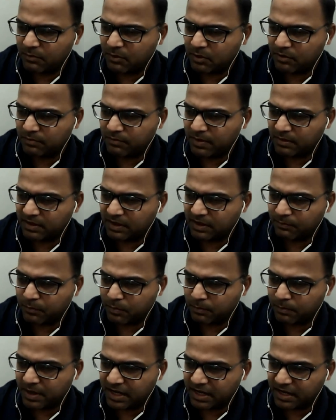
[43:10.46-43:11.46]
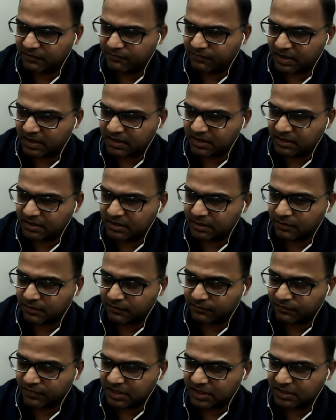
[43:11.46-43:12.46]
about med the medical
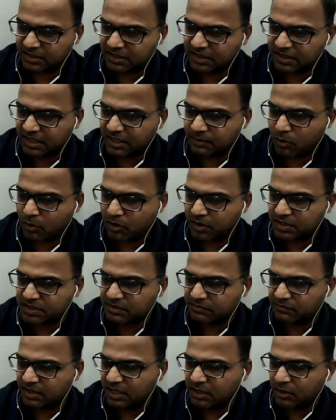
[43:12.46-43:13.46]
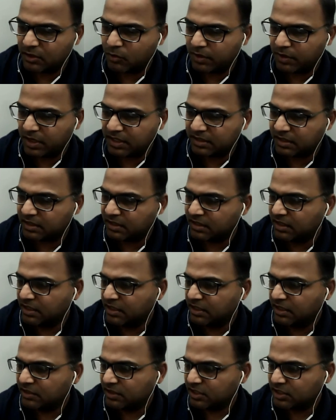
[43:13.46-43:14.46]
uh, fraternity progressively lowering the
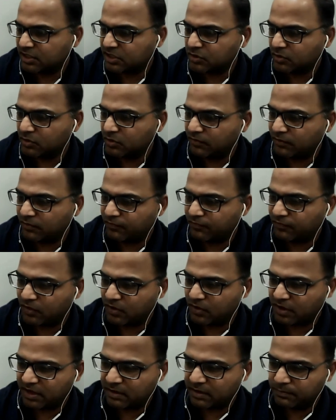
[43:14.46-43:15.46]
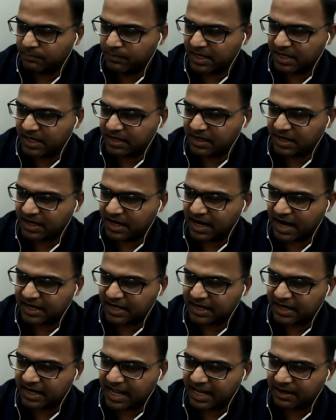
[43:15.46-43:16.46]
threshold for being
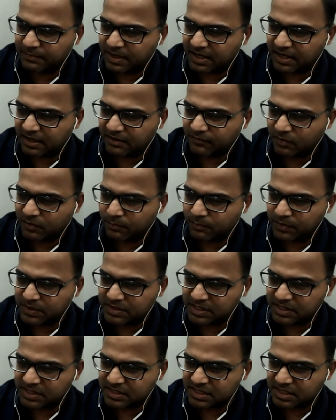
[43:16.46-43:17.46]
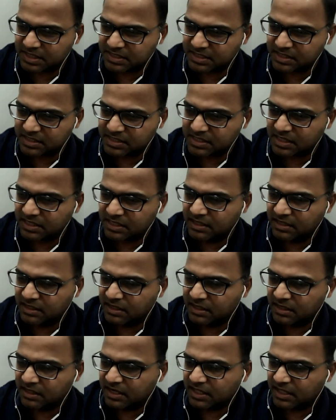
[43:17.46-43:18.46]
declared a diabetic for business reasons
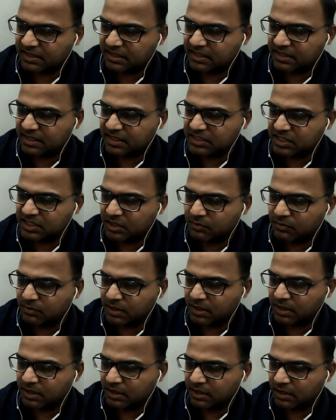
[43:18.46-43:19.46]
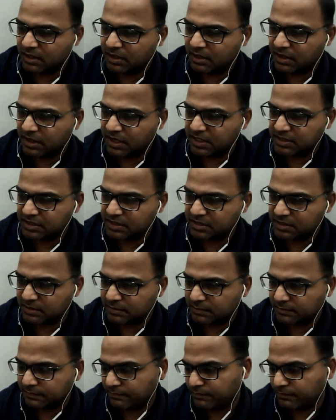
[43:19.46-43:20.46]
rather than genuine uh,
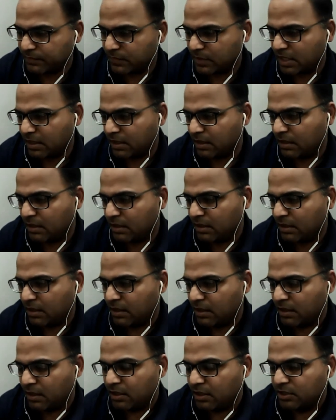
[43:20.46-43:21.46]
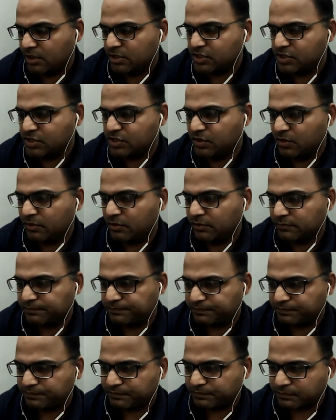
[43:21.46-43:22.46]
reasons.
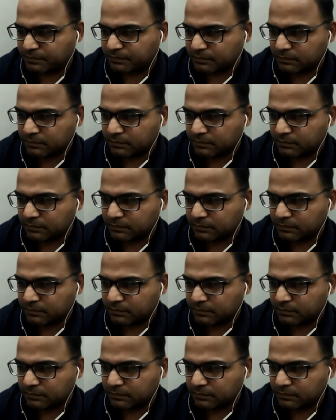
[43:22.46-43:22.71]
So,